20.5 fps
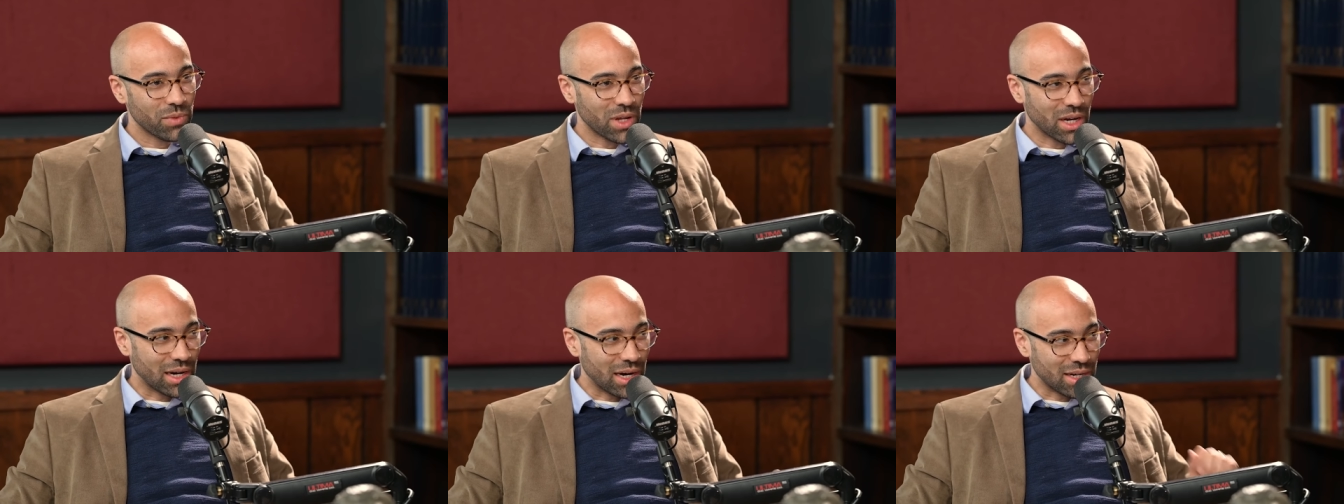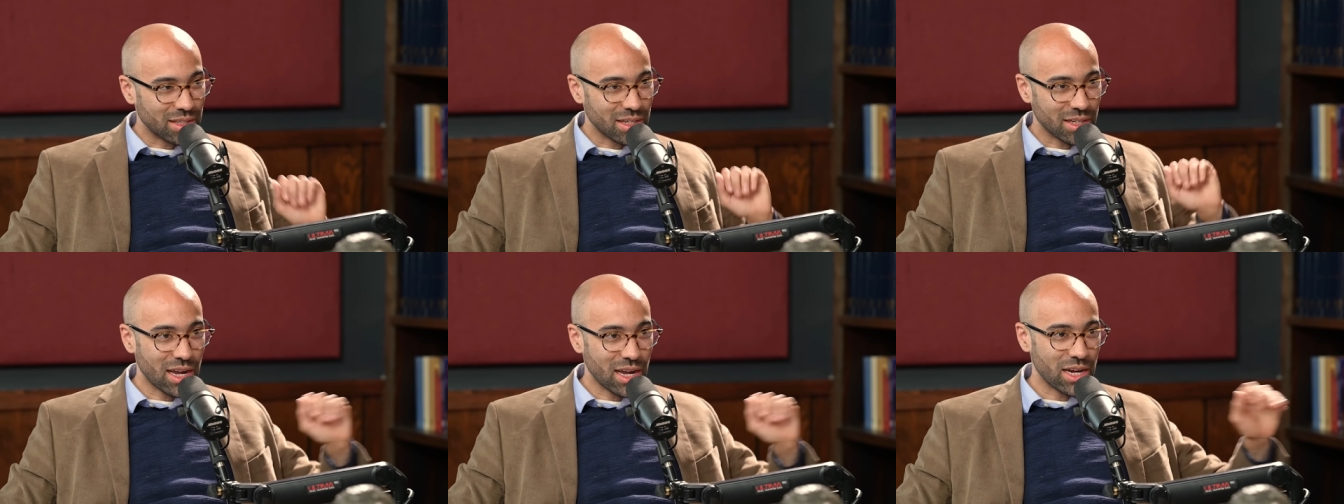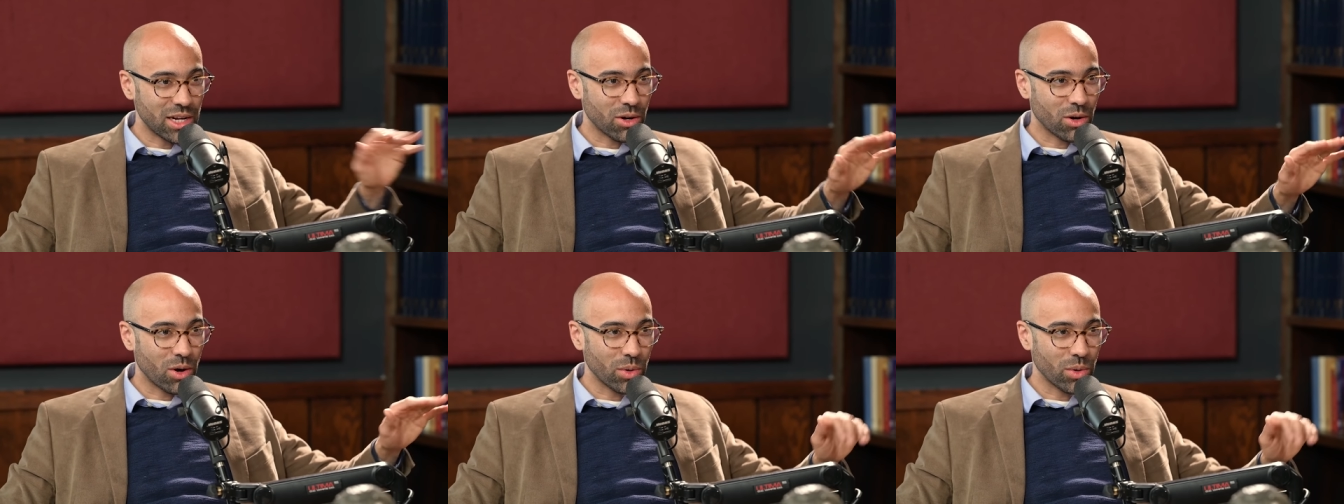And God says,
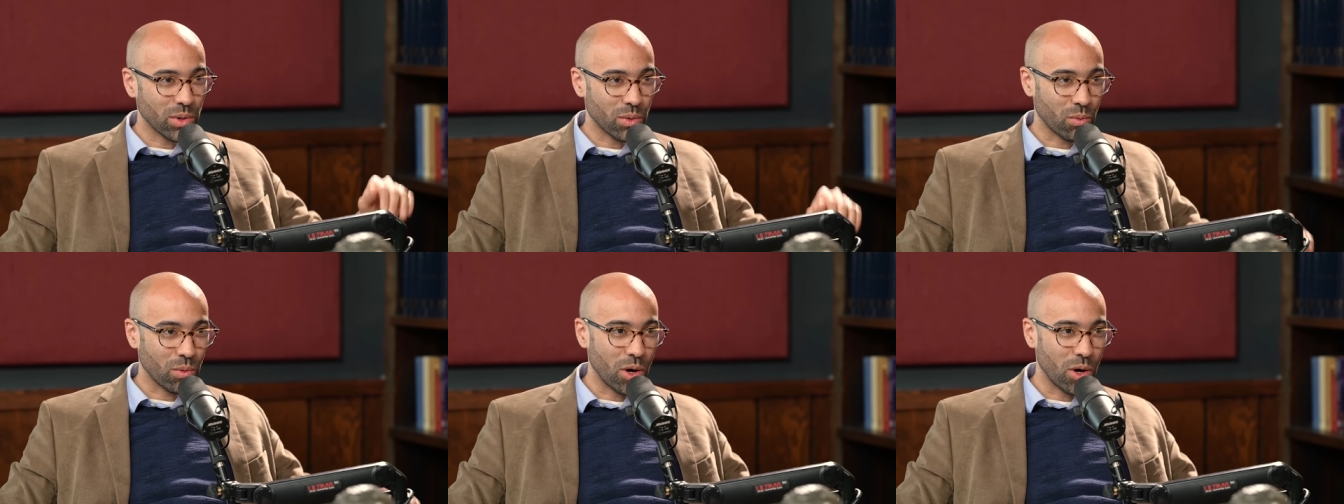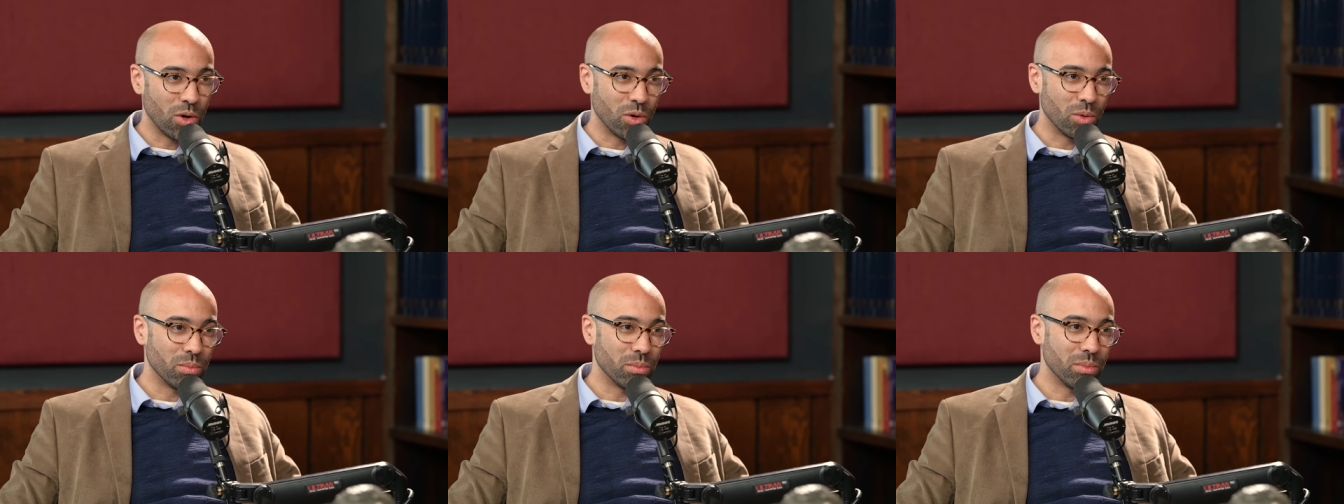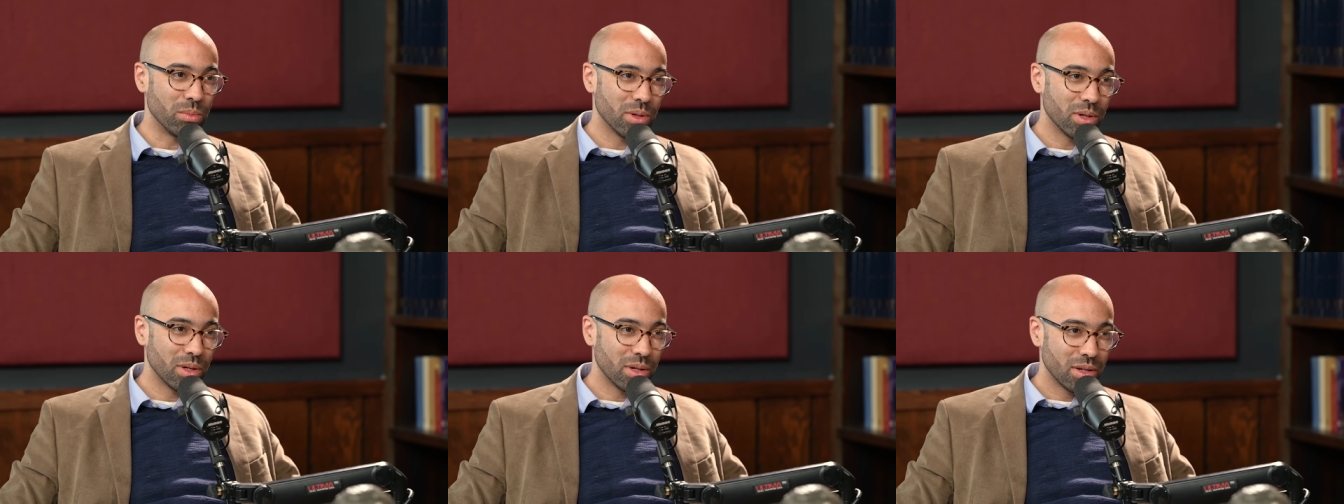hey, you're going to
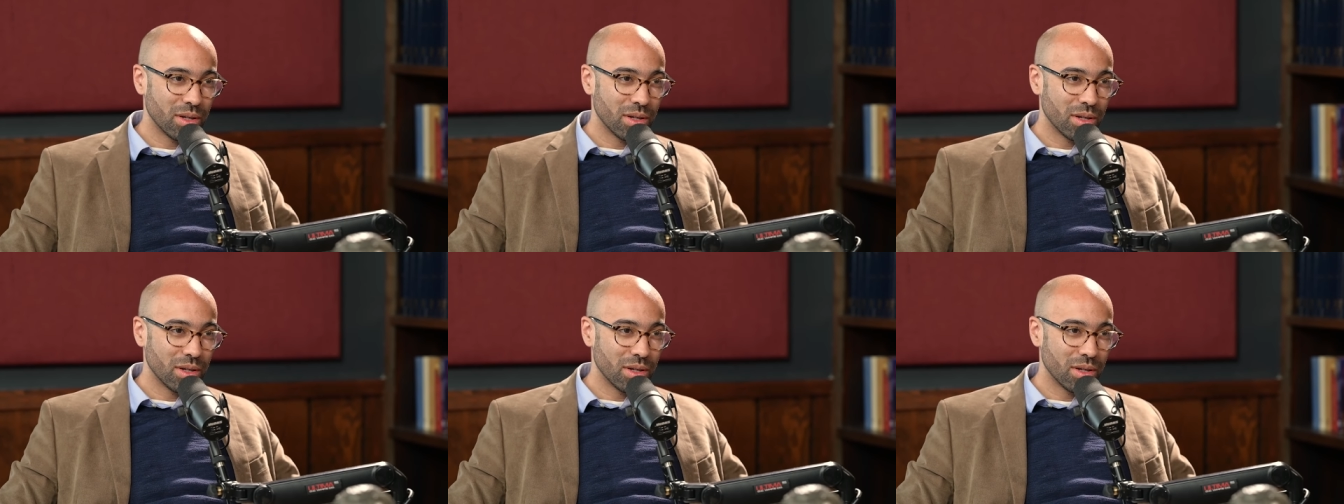Rome.